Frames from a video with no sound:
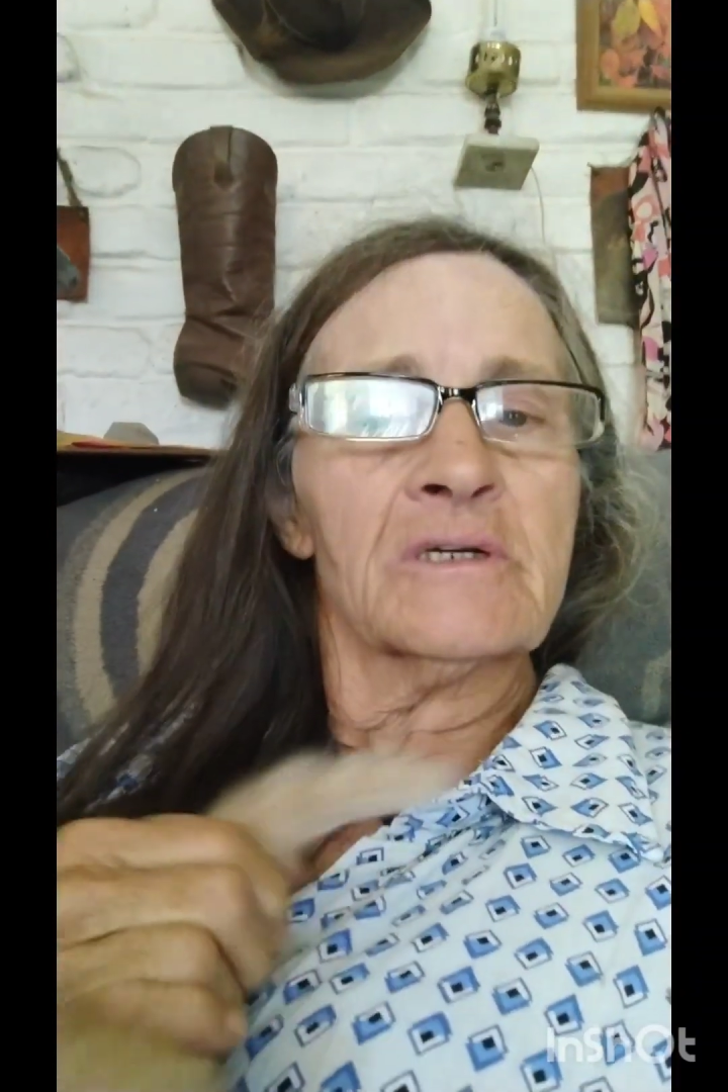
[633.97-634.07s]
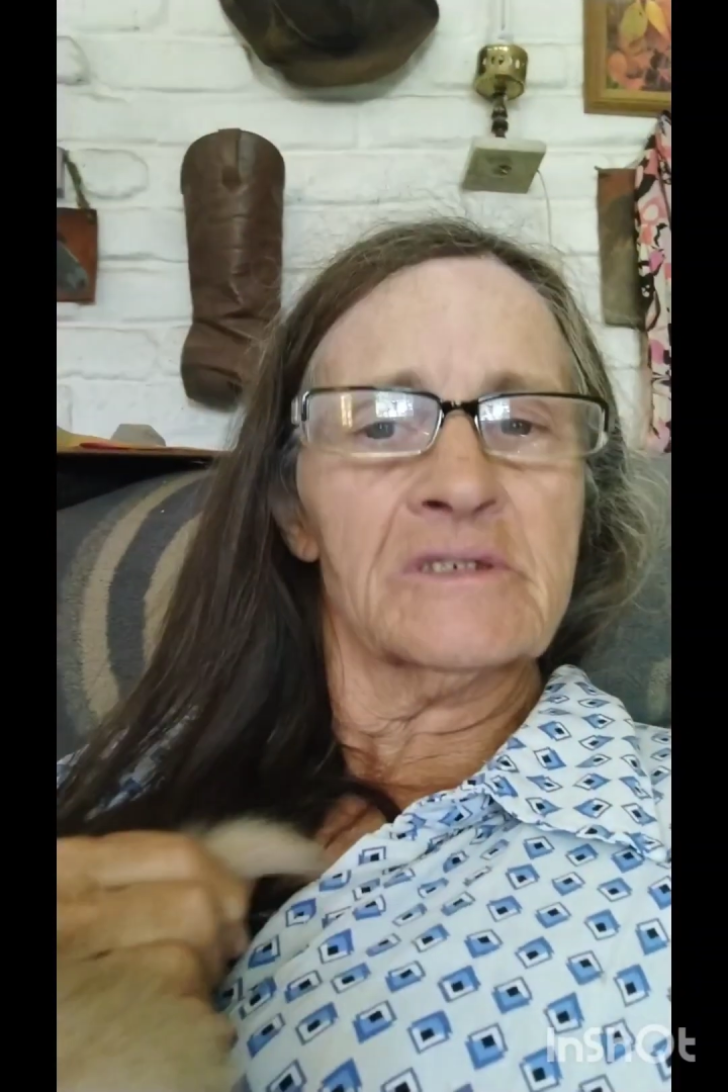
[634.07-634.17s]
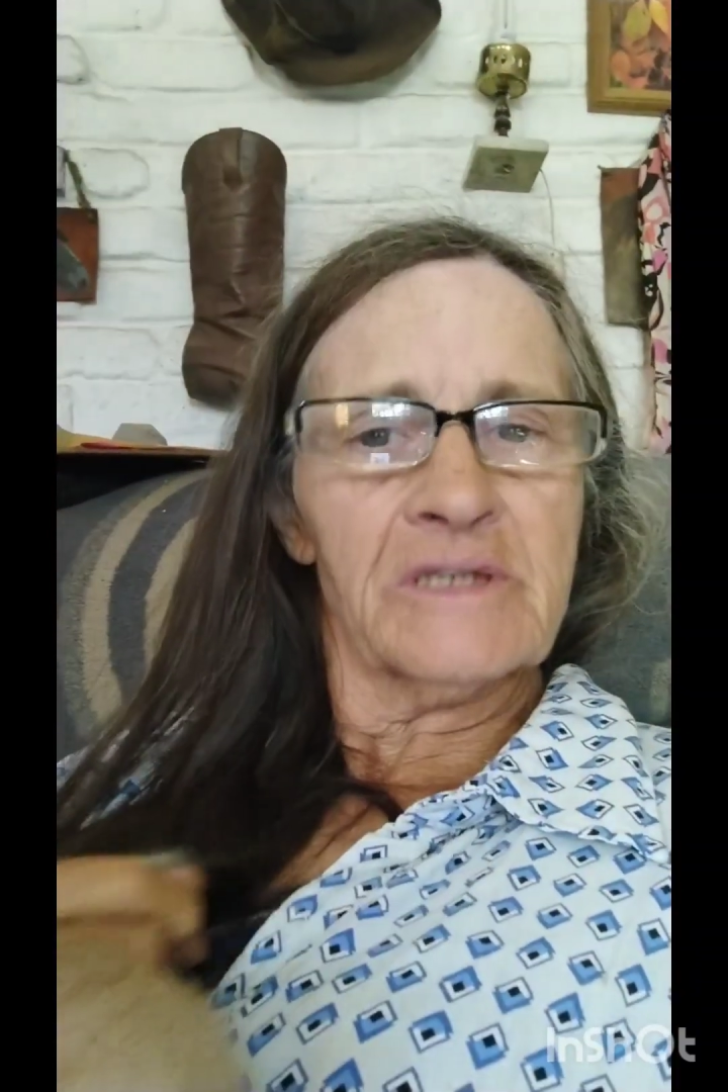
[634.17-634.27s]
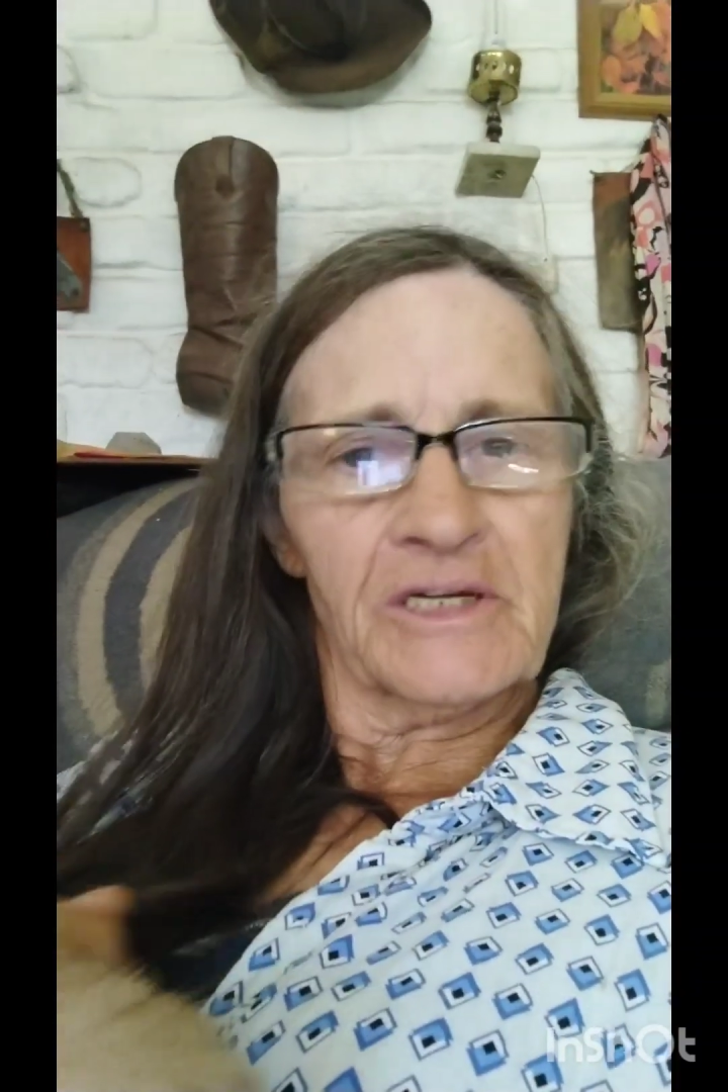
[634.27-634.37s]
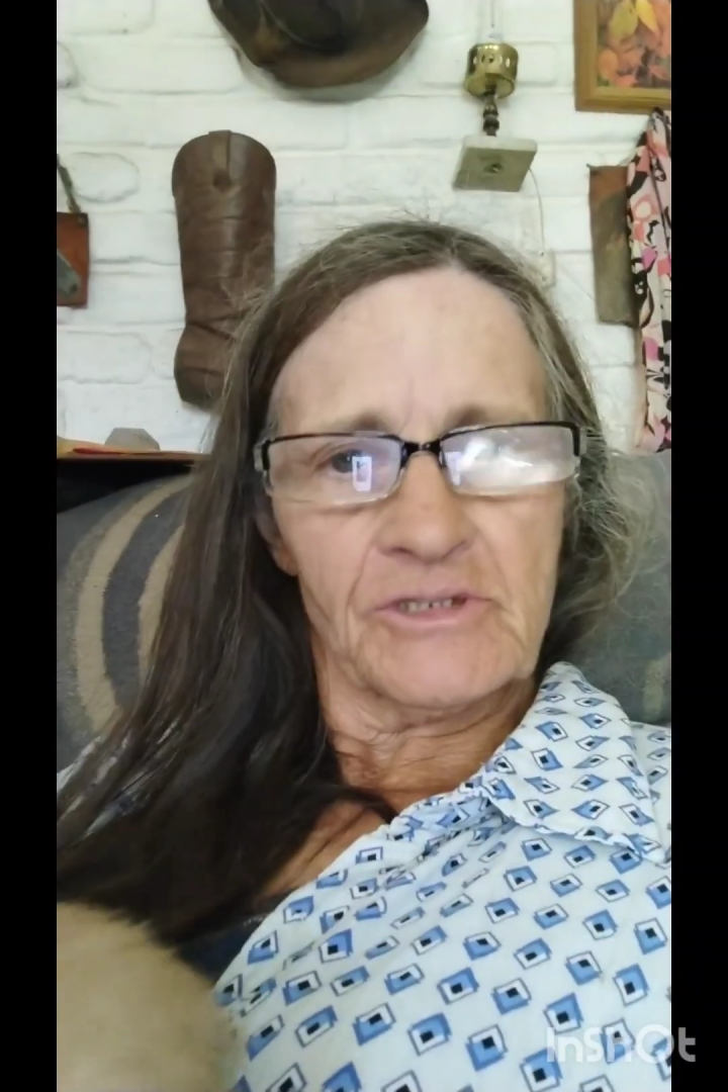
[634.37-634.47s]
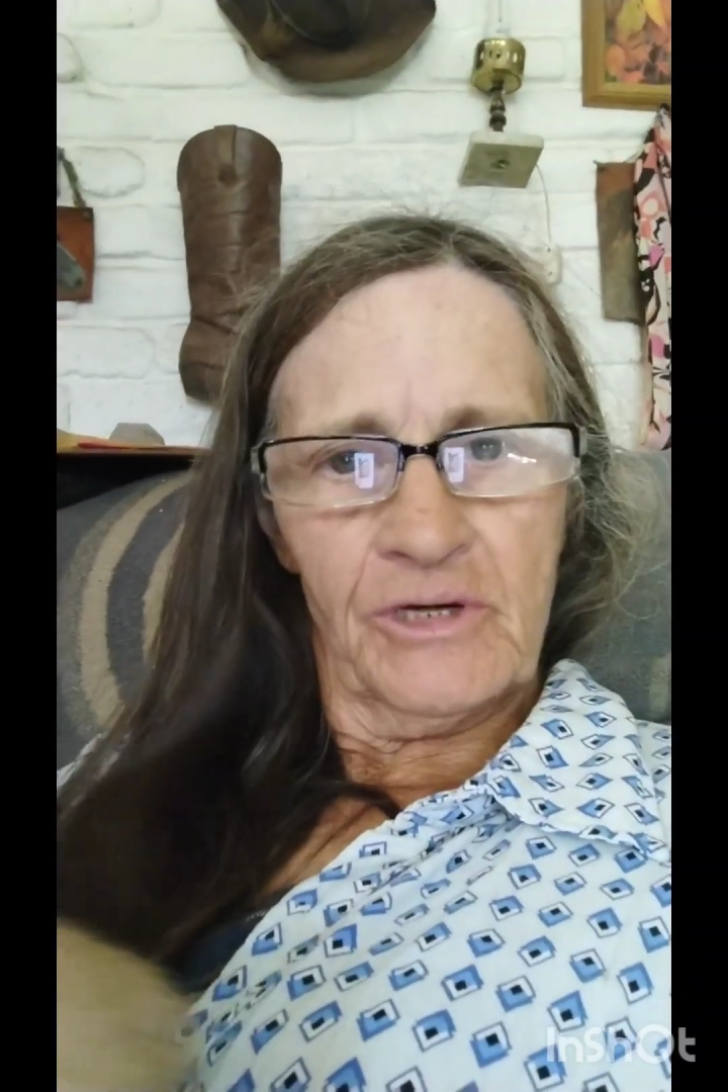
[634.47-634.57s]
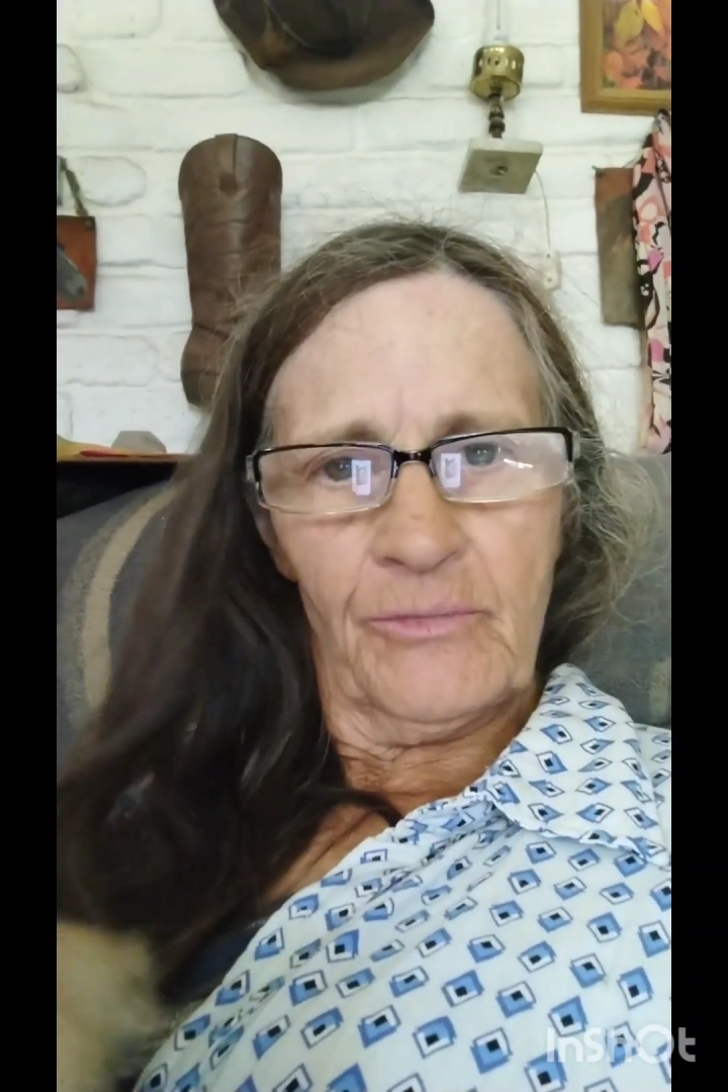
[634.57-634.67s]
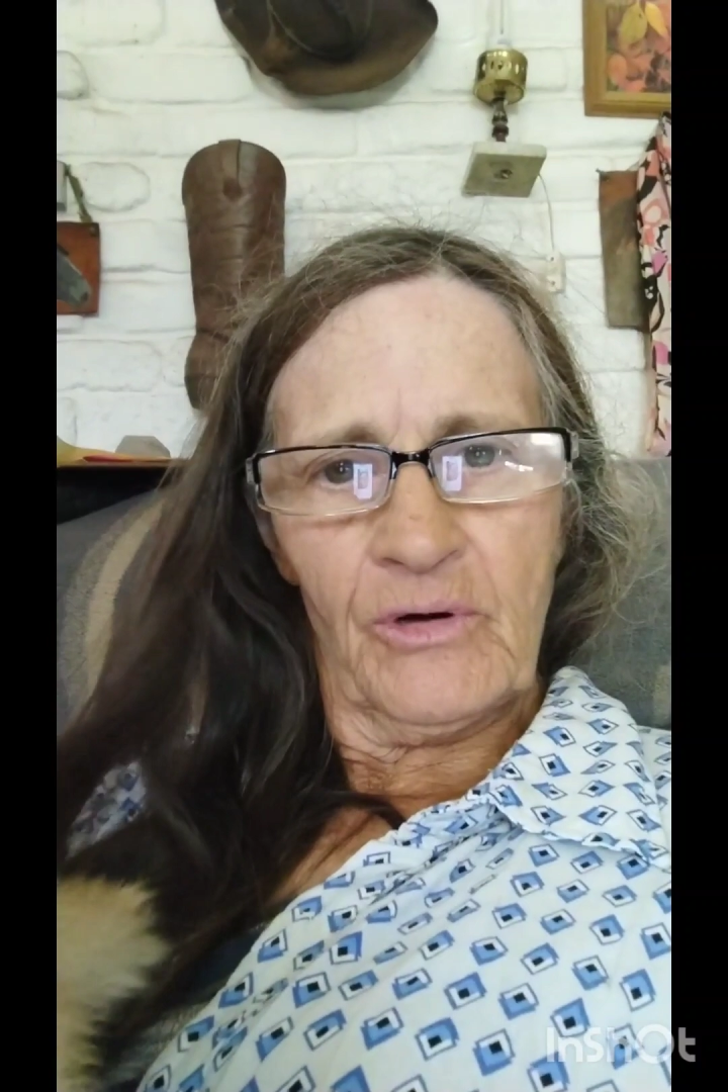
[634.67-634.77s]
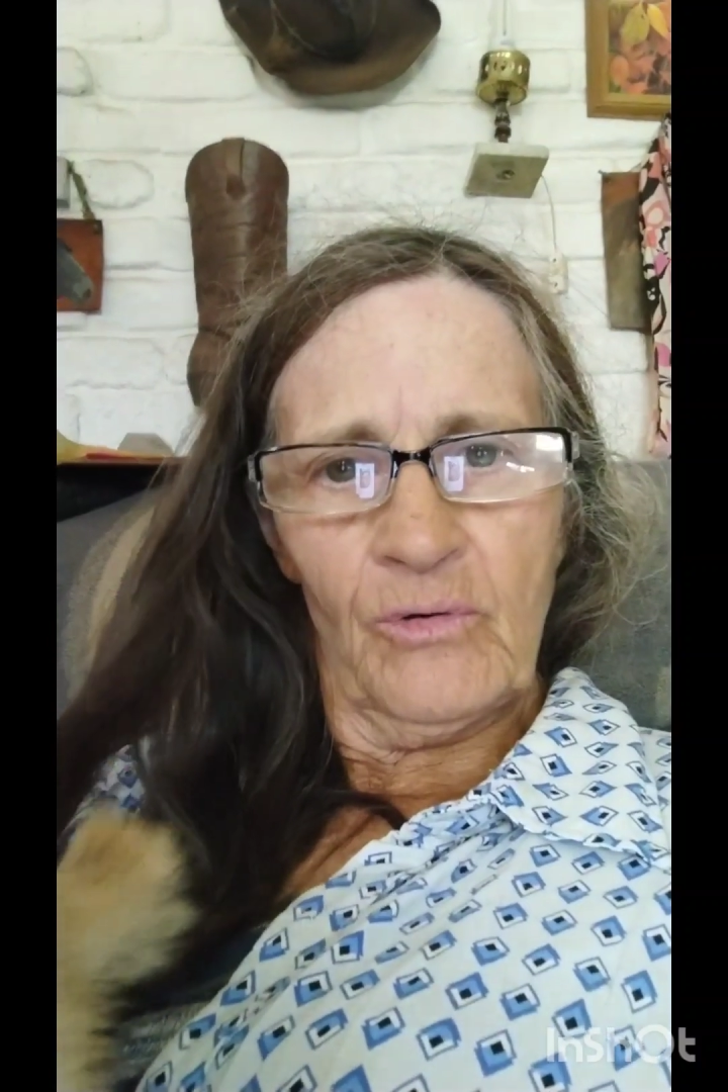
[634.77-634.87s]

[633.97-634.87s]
It's actually